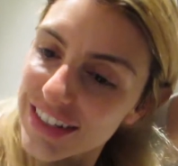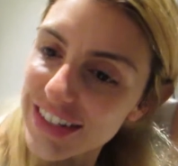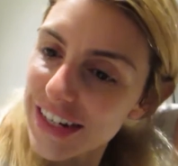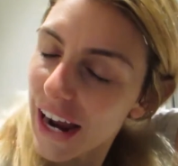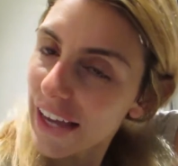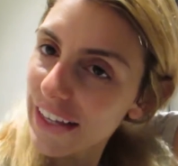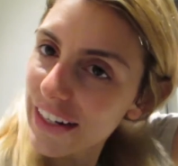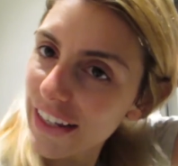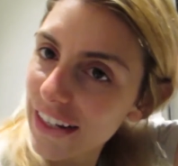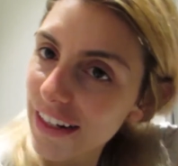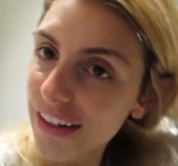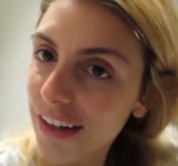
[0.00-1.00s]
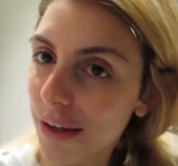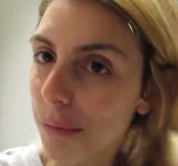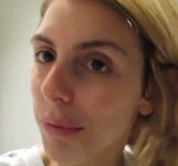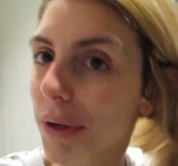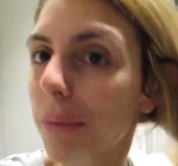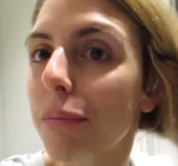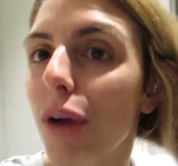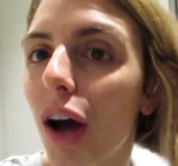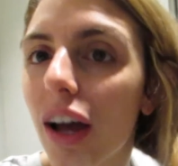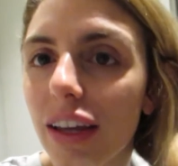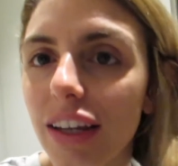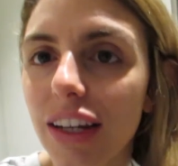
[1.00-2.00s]
dieting. I mean, I'm
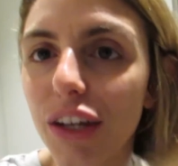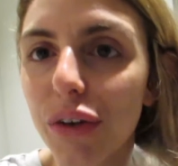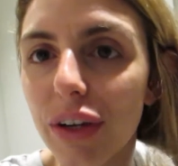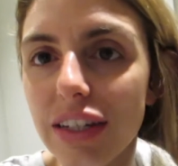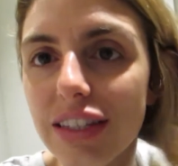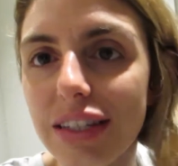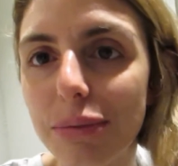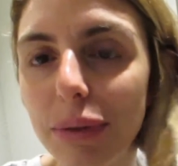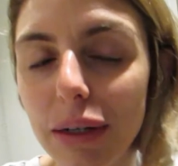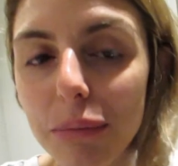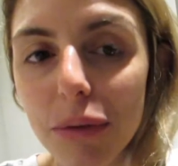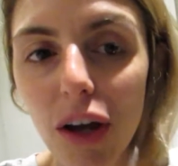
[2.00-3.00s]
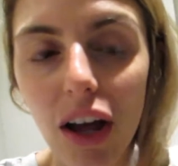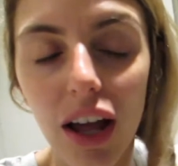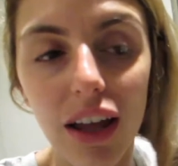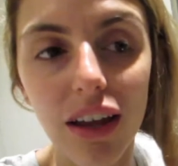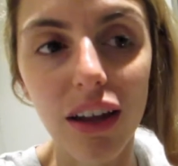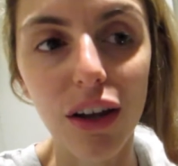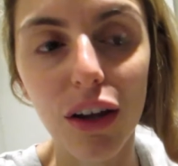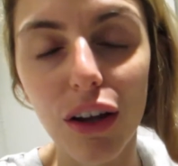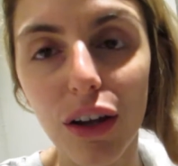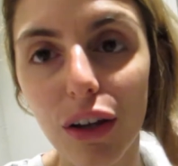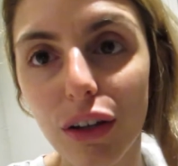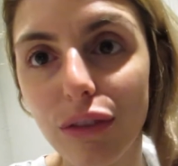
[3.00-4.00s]
not eating crazy, but I'm not
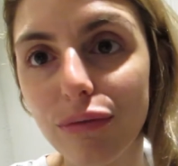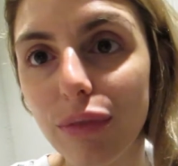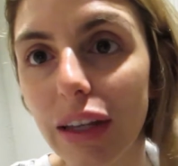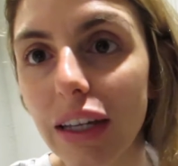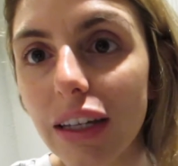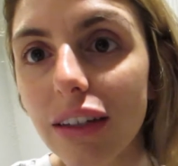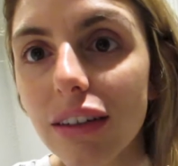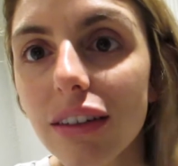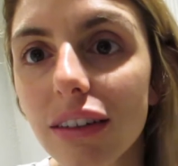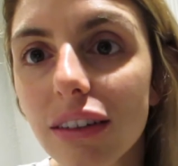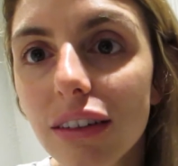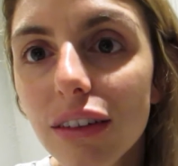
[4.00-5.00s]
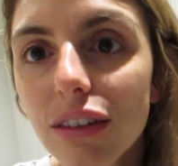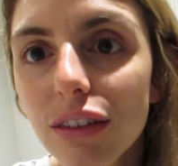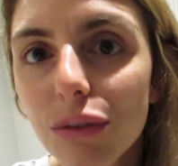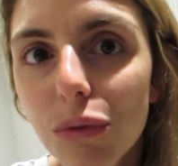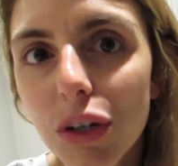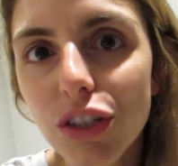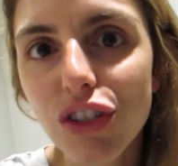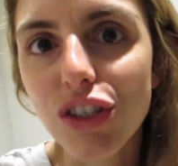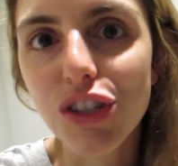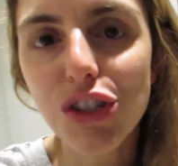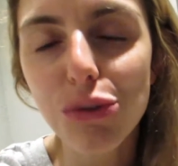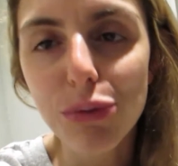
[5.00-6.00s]
like
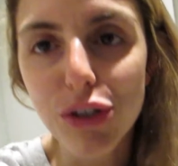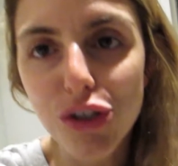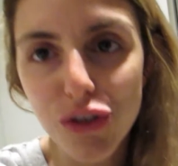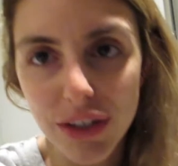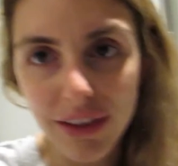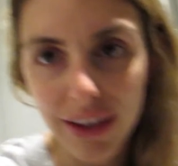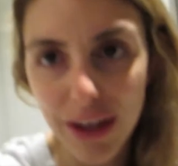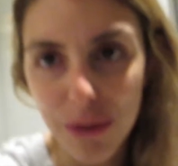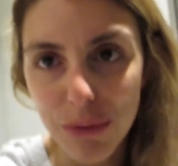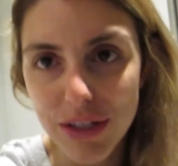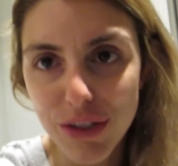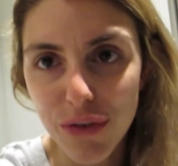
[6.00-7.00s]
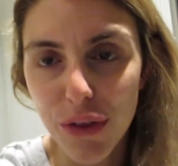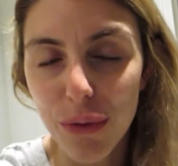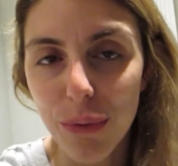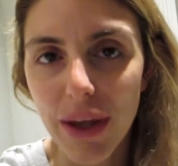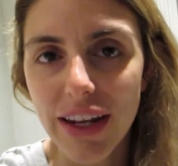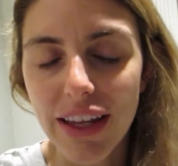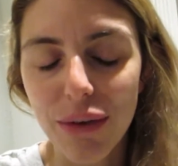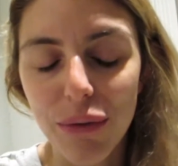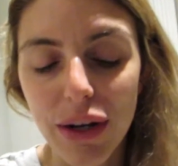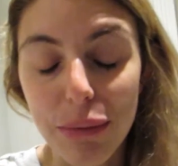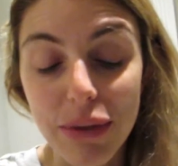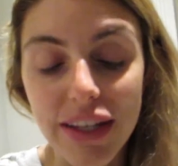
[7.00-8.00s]
watching super strict like I was for the wedding
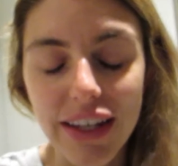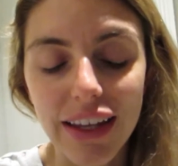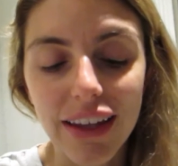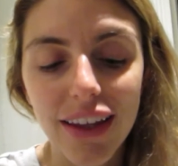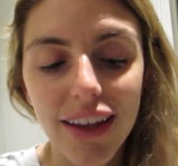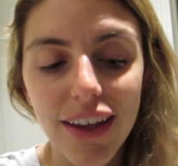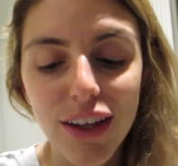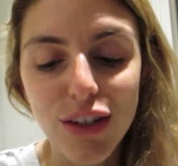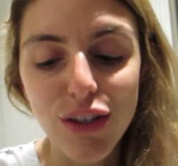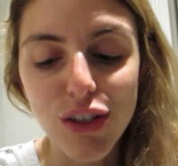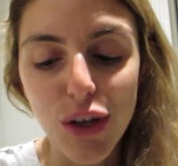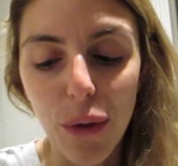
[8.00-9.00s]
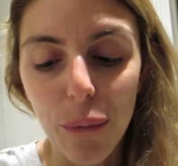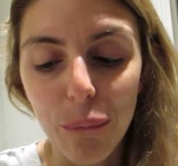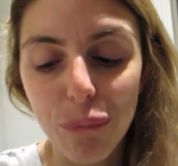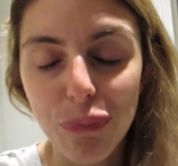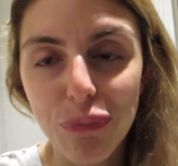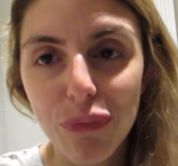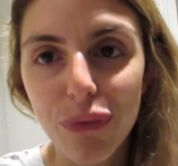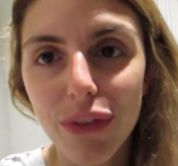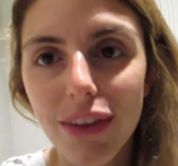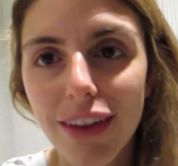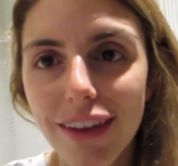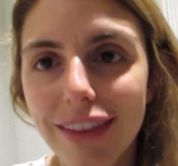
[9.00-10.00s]
when I'm eating. So
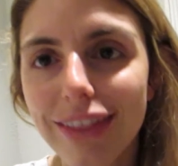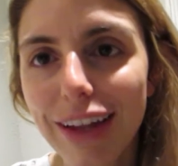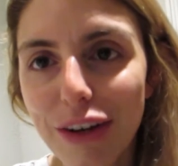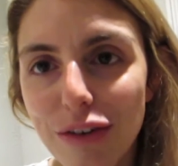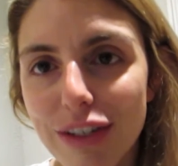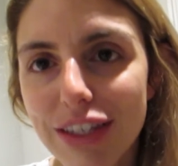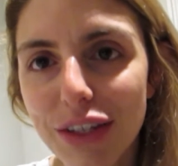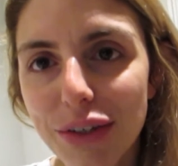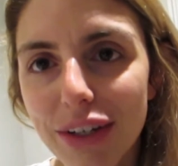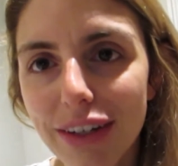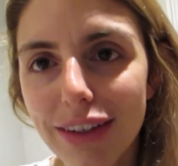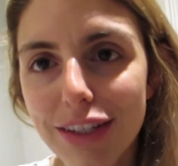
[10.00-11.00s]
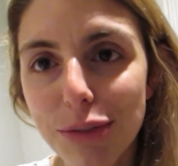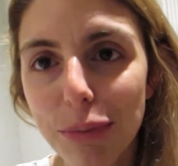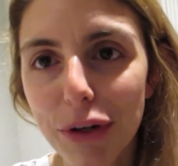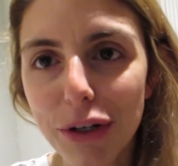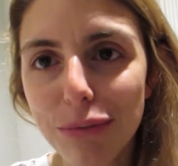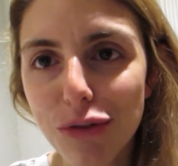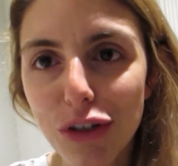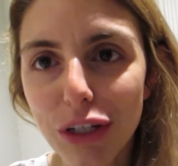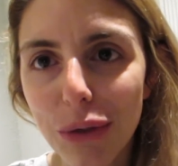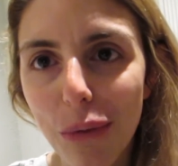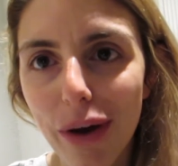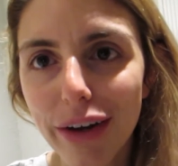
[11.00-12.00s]
that noise that you hear, that's Buttercup
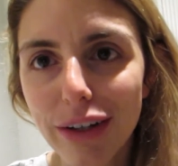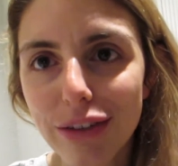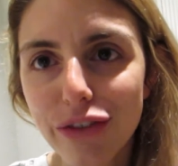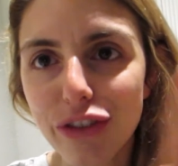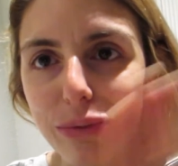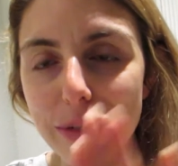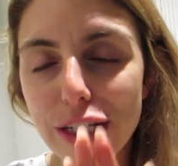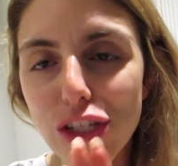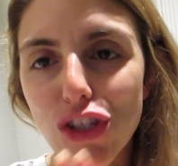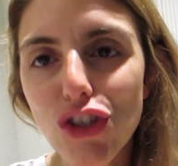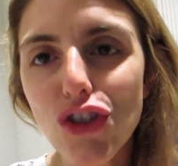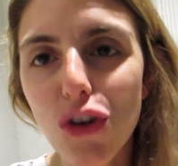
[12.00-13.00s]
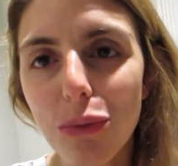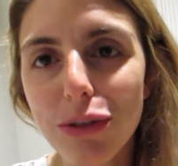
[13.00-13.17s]
drinking water. She makes so